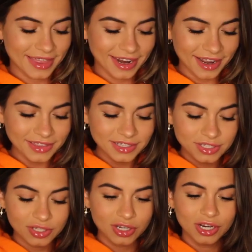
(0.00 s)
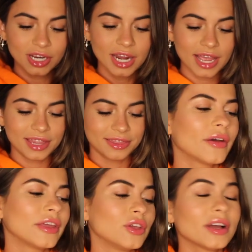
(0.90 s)
Then I got this skirt. I
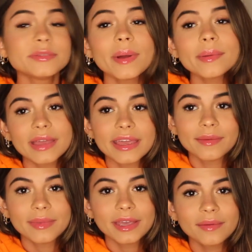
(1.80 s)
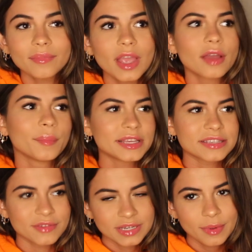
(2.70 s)
Okay, you guys probably hate me
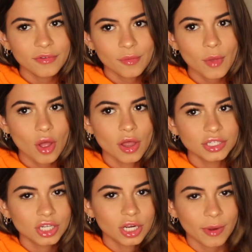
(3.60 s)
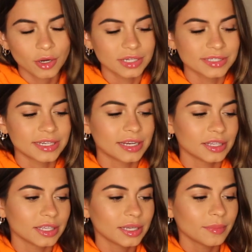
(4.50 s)
because every time I film a haul, I talk about Greece and
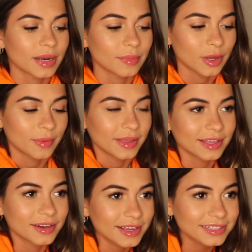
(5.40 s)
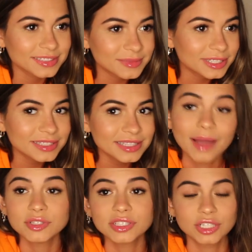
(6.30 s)
Italy, but I'm going there next month.
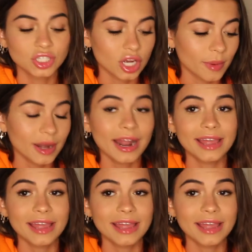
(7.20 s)
I'm just gonna talk about it.